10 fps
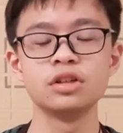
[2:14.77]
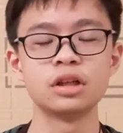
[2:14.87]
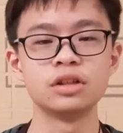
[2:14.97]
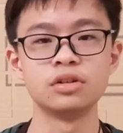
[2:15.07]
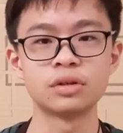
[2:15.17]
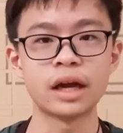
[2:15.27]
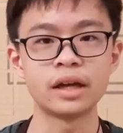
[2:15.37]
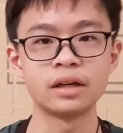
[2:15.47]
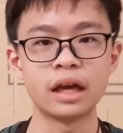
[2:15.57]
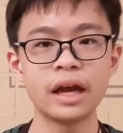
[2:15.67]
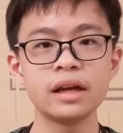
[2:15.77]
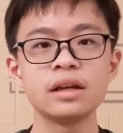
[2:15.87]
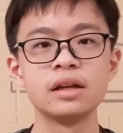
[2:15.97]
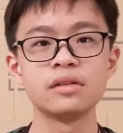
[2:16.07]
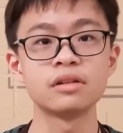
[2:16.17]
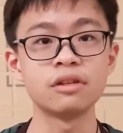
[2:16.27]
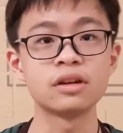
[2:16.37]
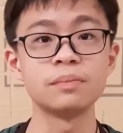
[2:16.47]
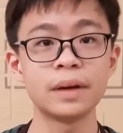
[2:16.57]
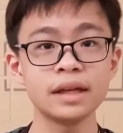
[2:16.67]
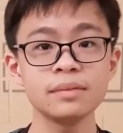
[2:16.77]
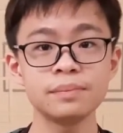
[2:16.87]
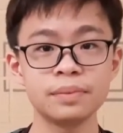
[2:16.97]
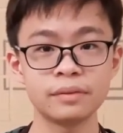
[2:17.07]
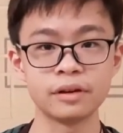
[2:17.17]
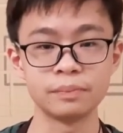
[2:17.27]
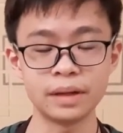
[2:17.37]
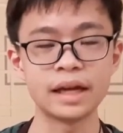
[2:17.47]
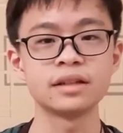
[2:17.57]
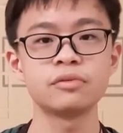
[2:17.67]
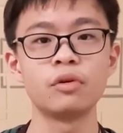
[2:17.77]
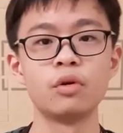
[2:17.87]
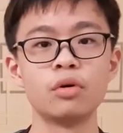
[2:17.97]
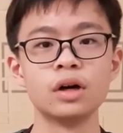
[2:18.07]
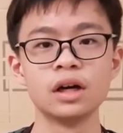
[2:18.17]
it is a great companion plant for